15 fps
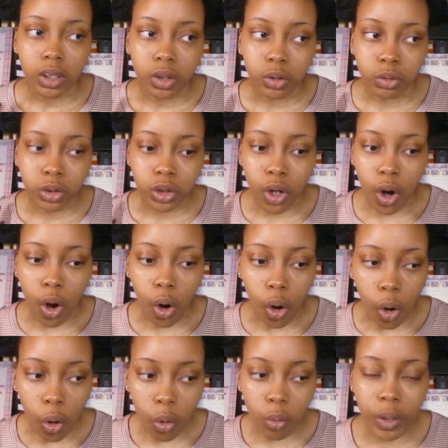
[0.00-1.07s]
you should
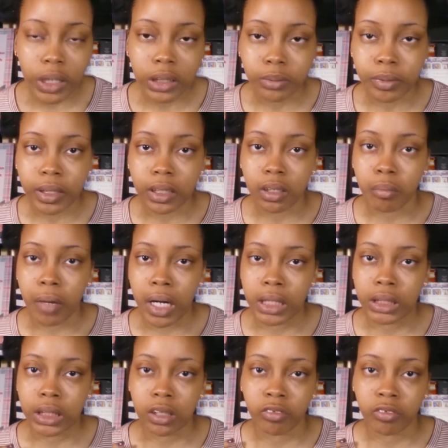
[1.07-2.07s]
always be in a mindset